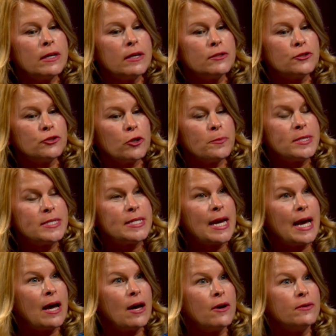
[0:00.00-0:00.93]

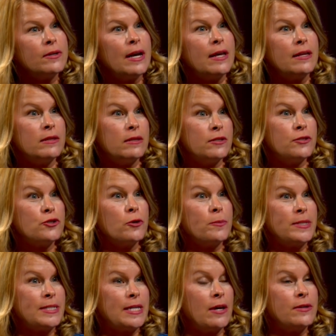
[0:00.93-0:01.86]
Germantown, and the
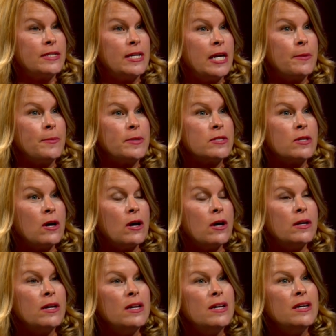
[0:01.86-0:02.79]
Germantown Dam is
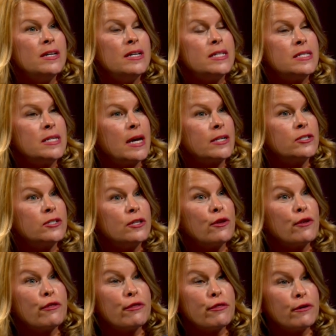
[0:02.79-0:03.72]
actually
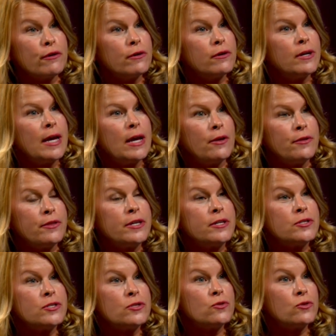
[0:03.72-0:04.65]
the third
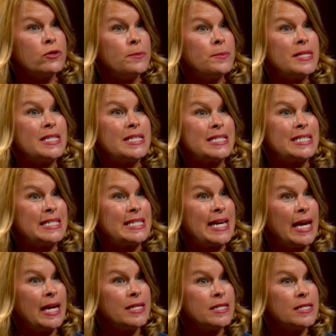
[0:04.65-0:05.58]
healthiest stream in the
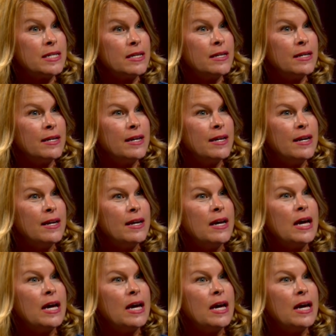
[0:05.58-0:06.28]
state. Mm-hmm.